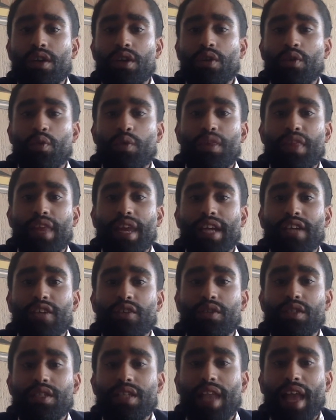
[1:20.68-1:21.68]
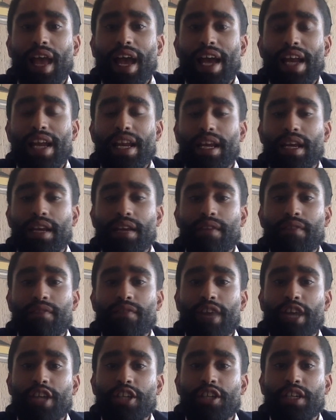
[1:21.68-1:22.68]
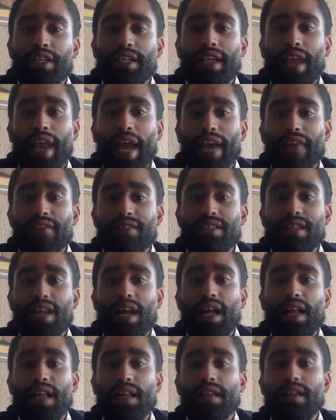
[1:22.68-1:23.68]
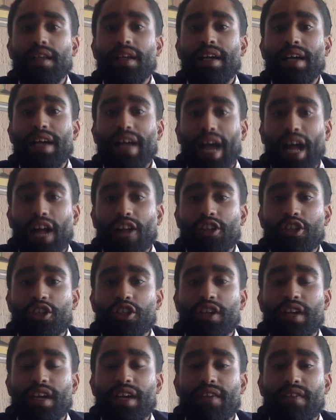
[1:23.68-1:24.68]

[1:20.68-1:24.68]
the millennial market, very much urban culture focus,